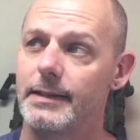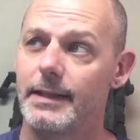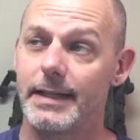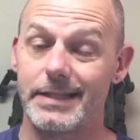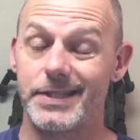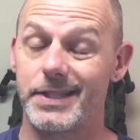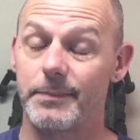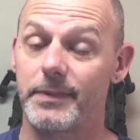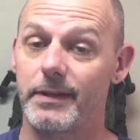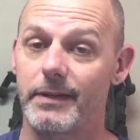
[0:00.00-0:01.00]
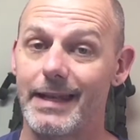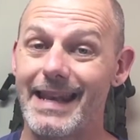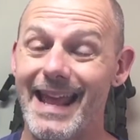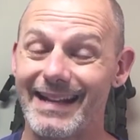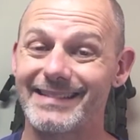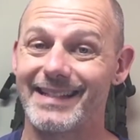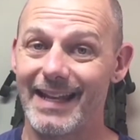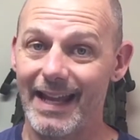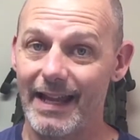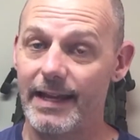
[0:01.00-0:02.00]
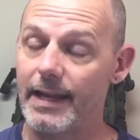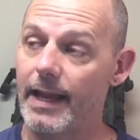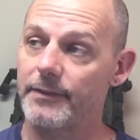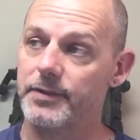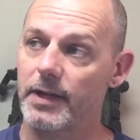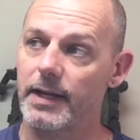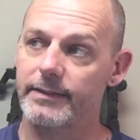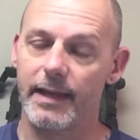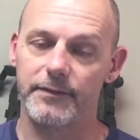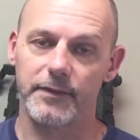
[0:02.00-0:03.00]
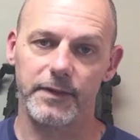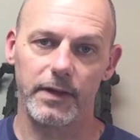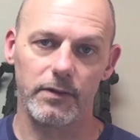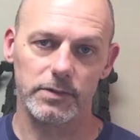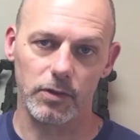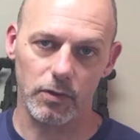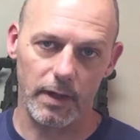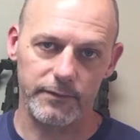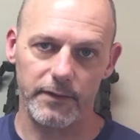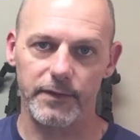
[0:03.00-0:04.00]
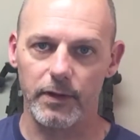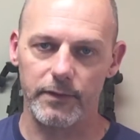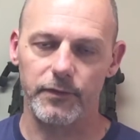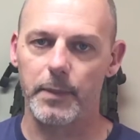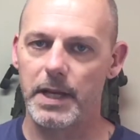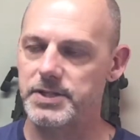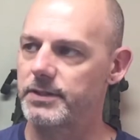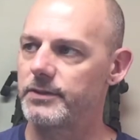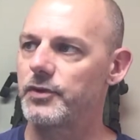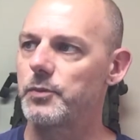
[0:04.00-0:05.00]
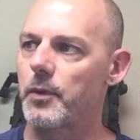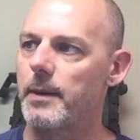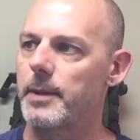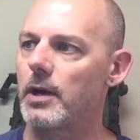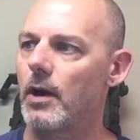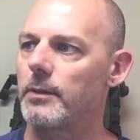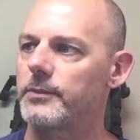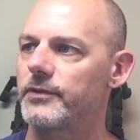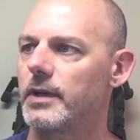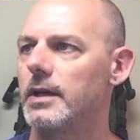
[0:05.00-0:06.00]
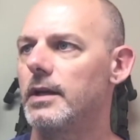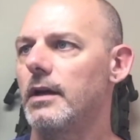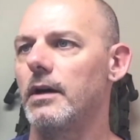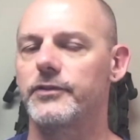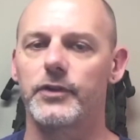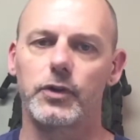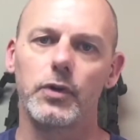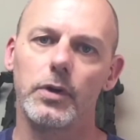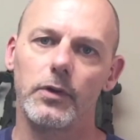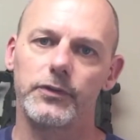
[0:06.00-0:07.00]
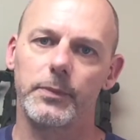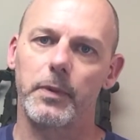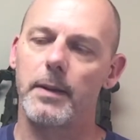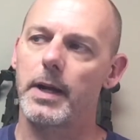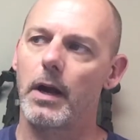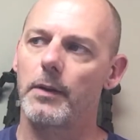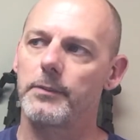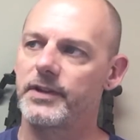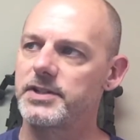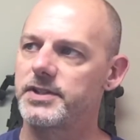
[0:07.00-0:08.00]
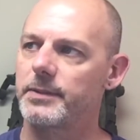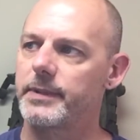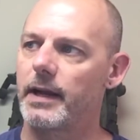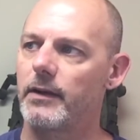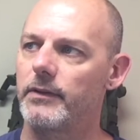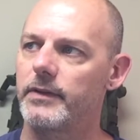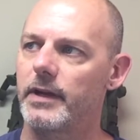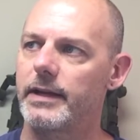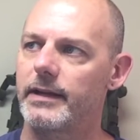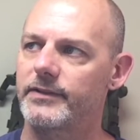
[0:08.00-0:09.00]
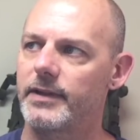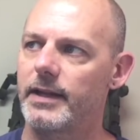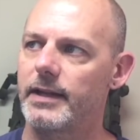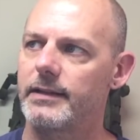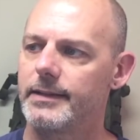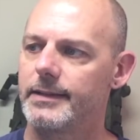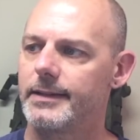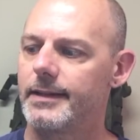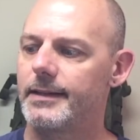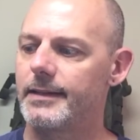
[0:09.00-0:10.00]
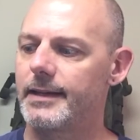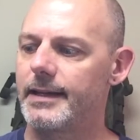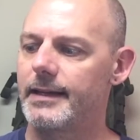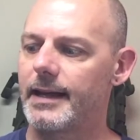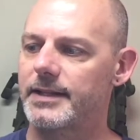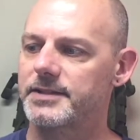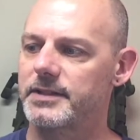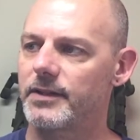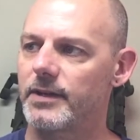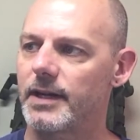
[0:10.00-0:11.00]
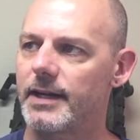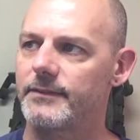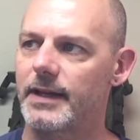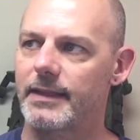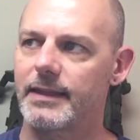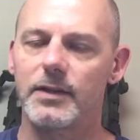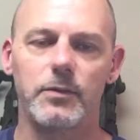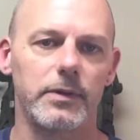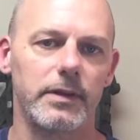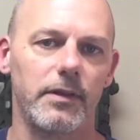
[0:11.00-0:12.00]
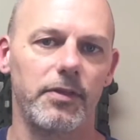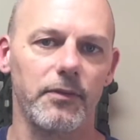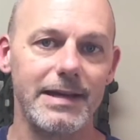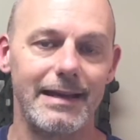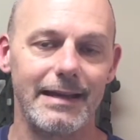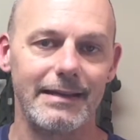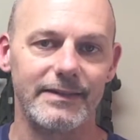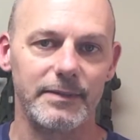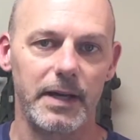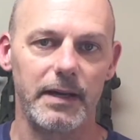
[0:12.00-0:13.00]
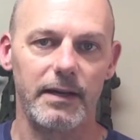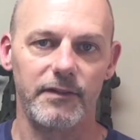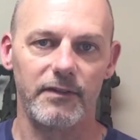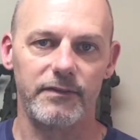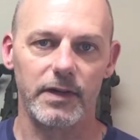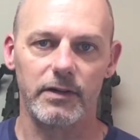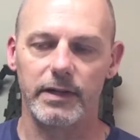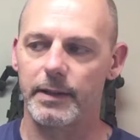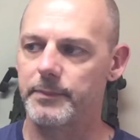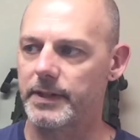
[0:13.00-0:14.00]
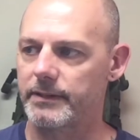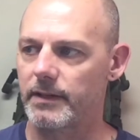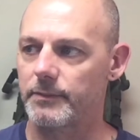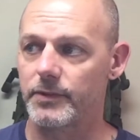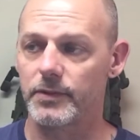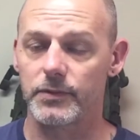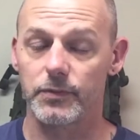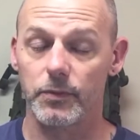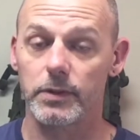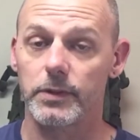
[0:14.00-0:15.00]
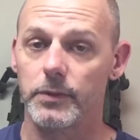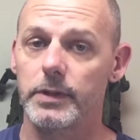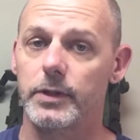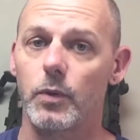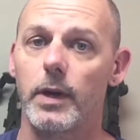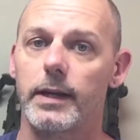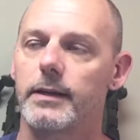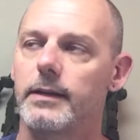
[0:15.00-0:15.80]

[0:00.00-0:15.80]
it shipped the next day after I got the local FFL information to Primary Arms. So kudos to Primary Arms. They shipped it out the very next day, and it actually arrived, I think, within 3 days to my FFL, and I picked it up. So it was really, really quick